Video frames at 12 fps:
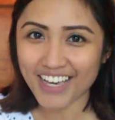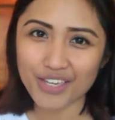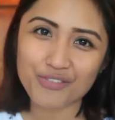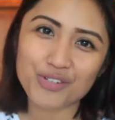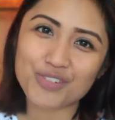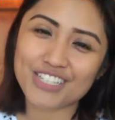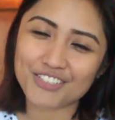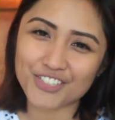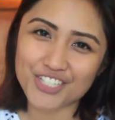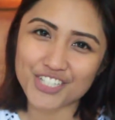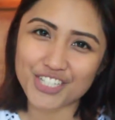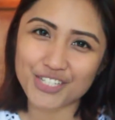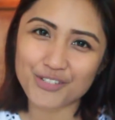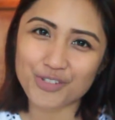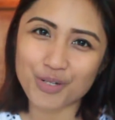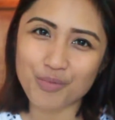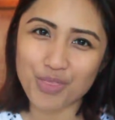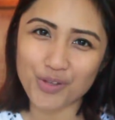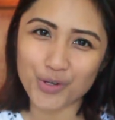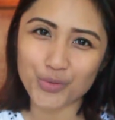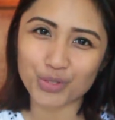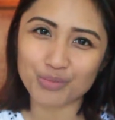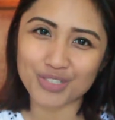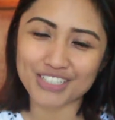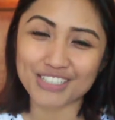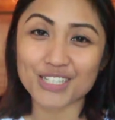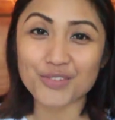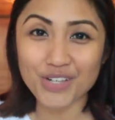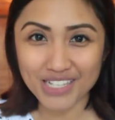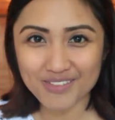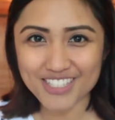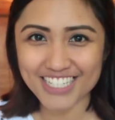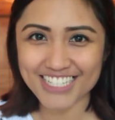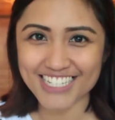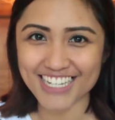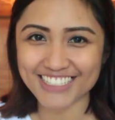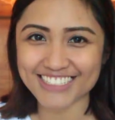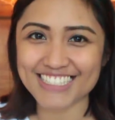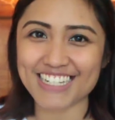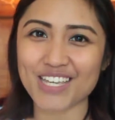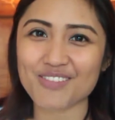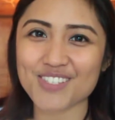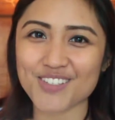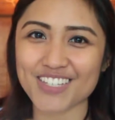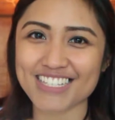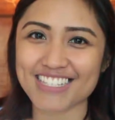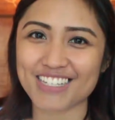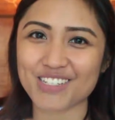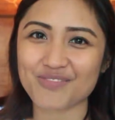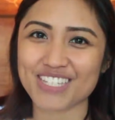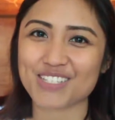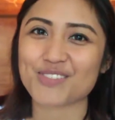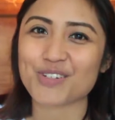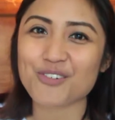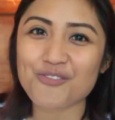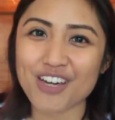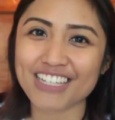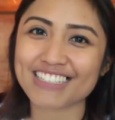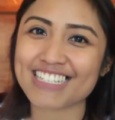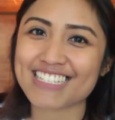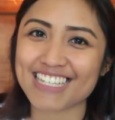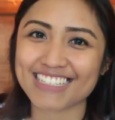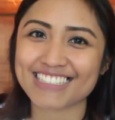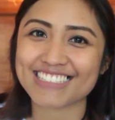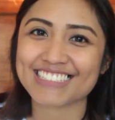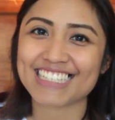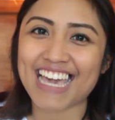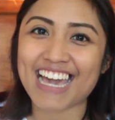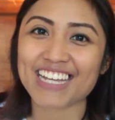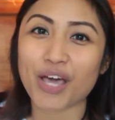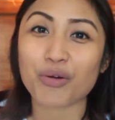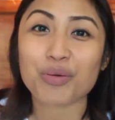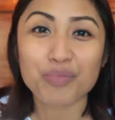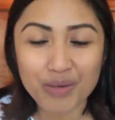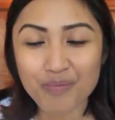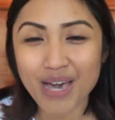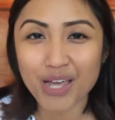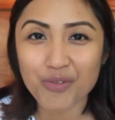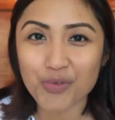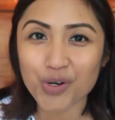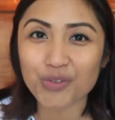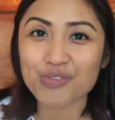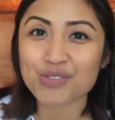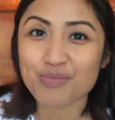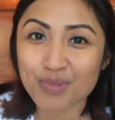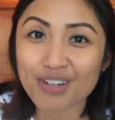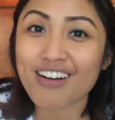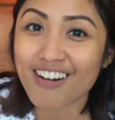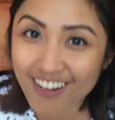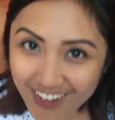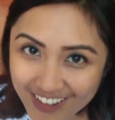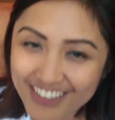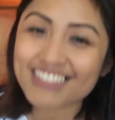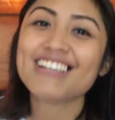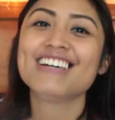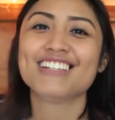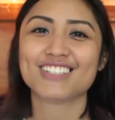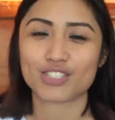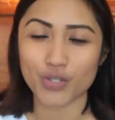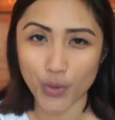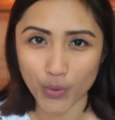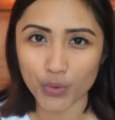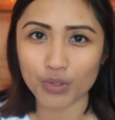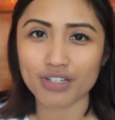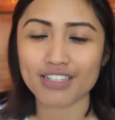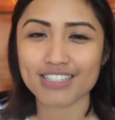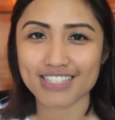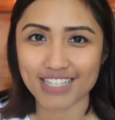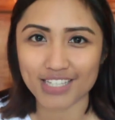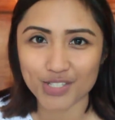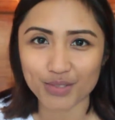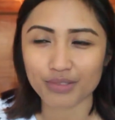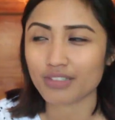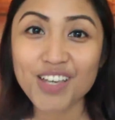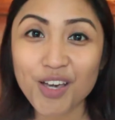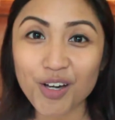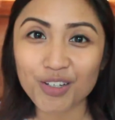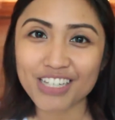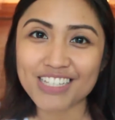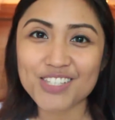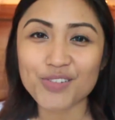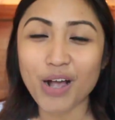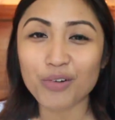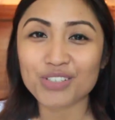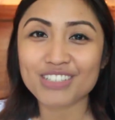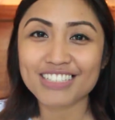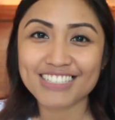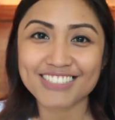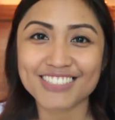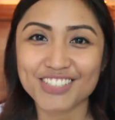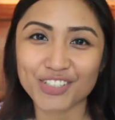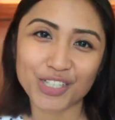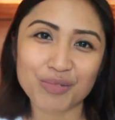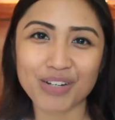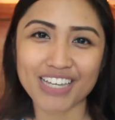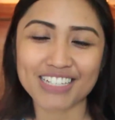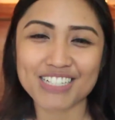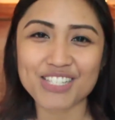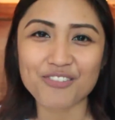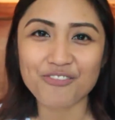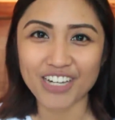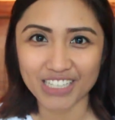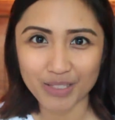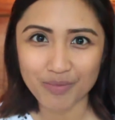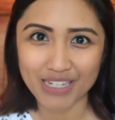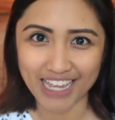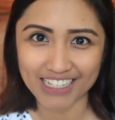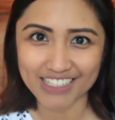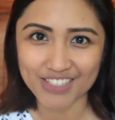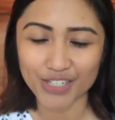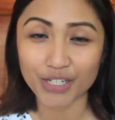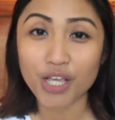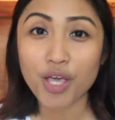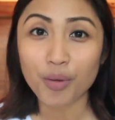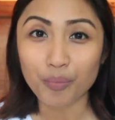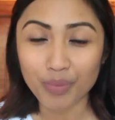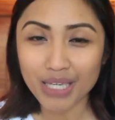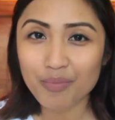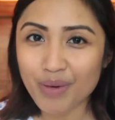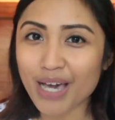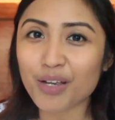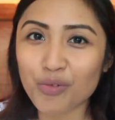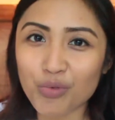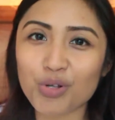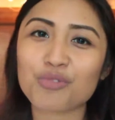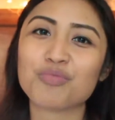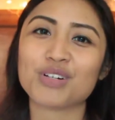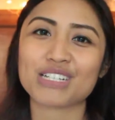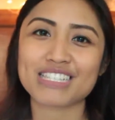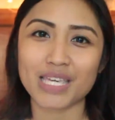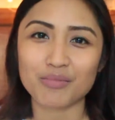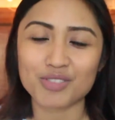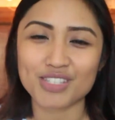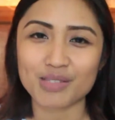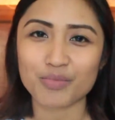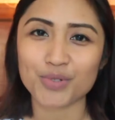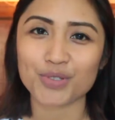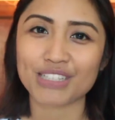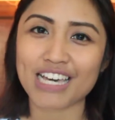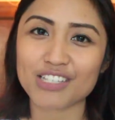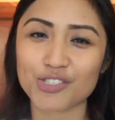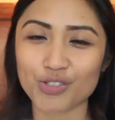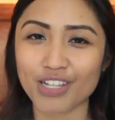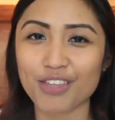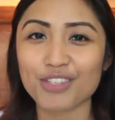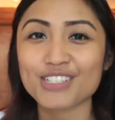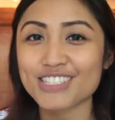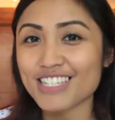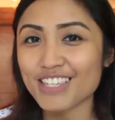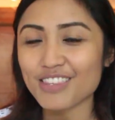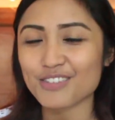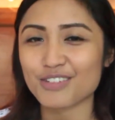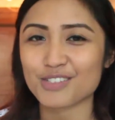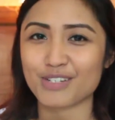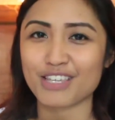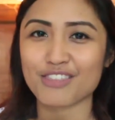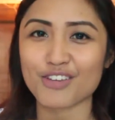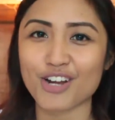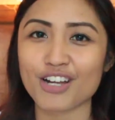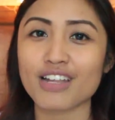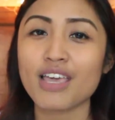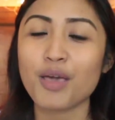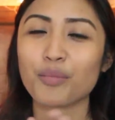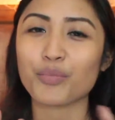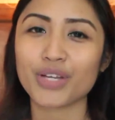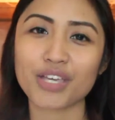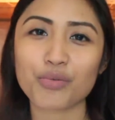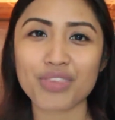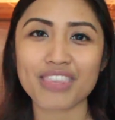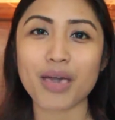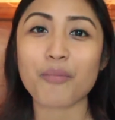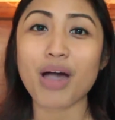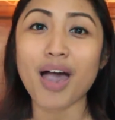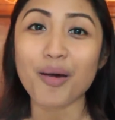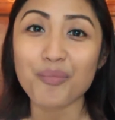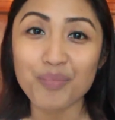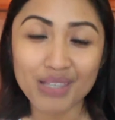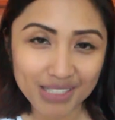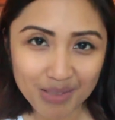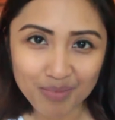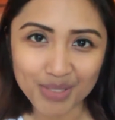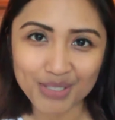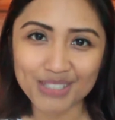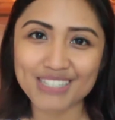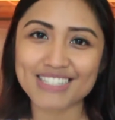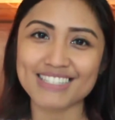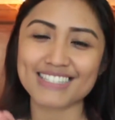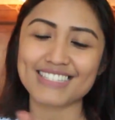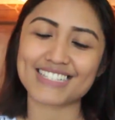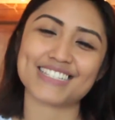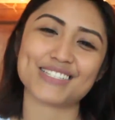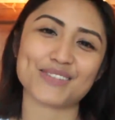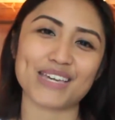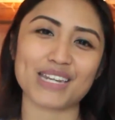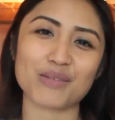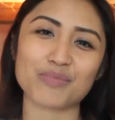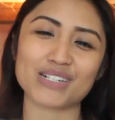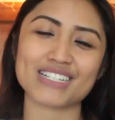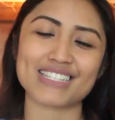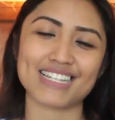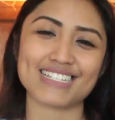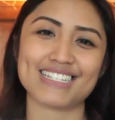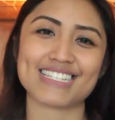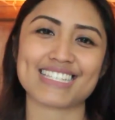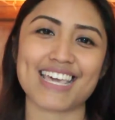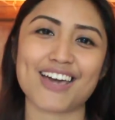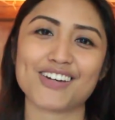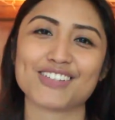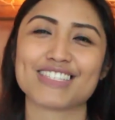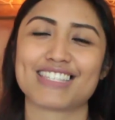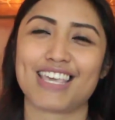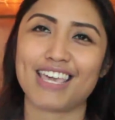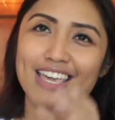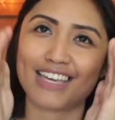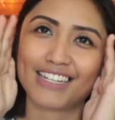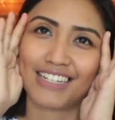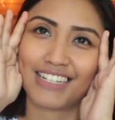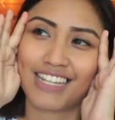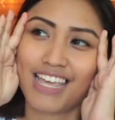Hi everyone, Krisha here from Third World Book Nerd. Welcome to the channel. Today I'm so excited because we're finally taking a look at our Big Bad Wolf's book haul. So stay tuned. Okay, so our little nerd prayers have finally been answered. Big Bad Wolf Books came to Cebu last July 13th to the 23rd, bringing with them 1,000,000 books, 60 to 80% discounts, and